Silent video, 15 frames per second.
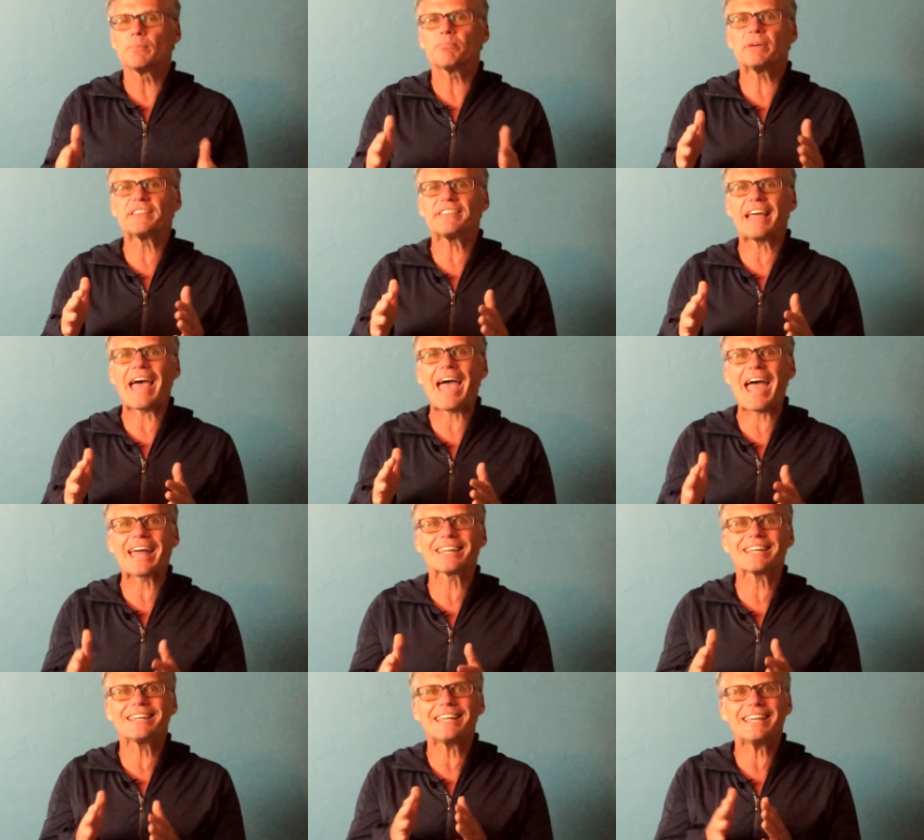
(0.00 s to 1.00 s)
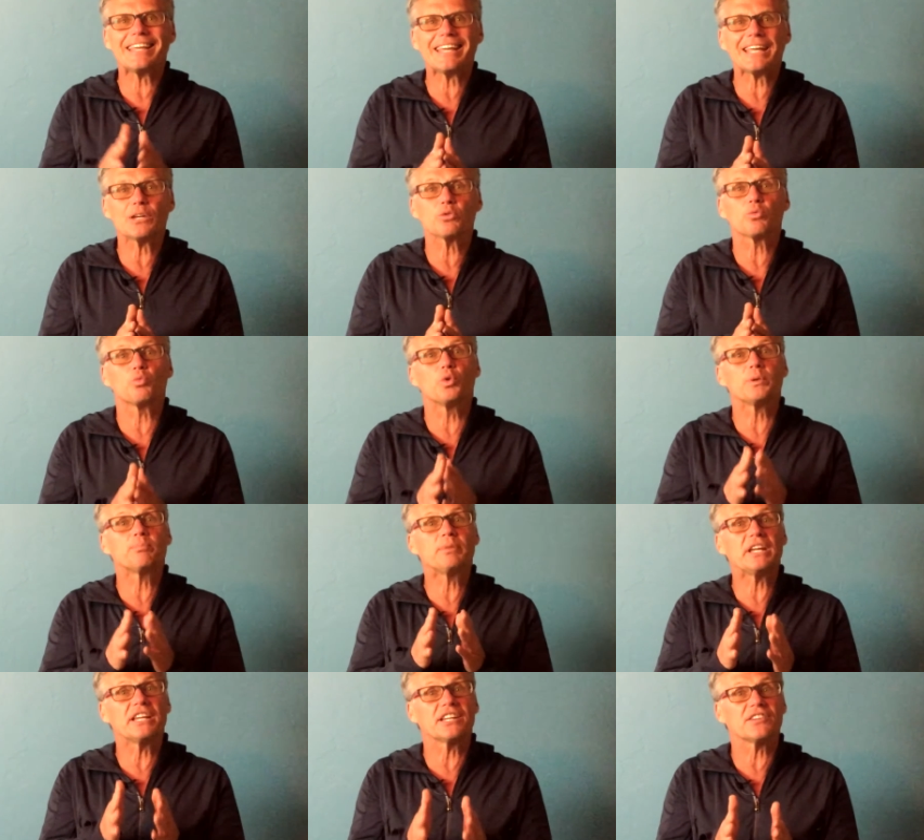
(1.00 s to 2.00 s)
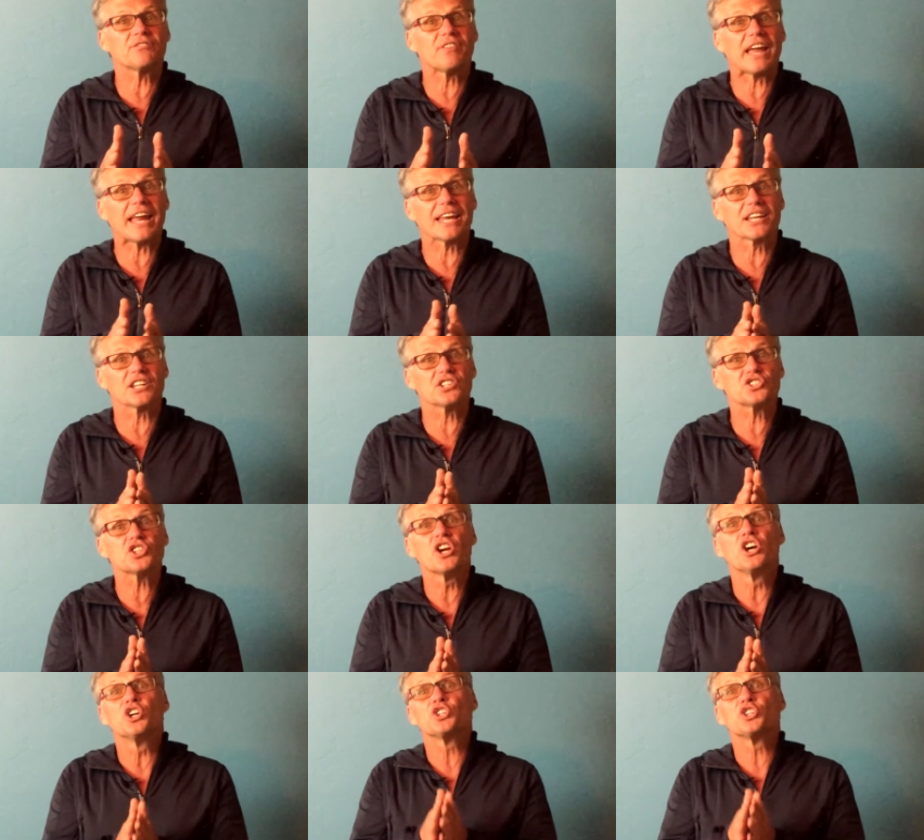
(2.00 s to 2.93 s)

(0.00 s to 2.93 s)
but the added heat would be an advantage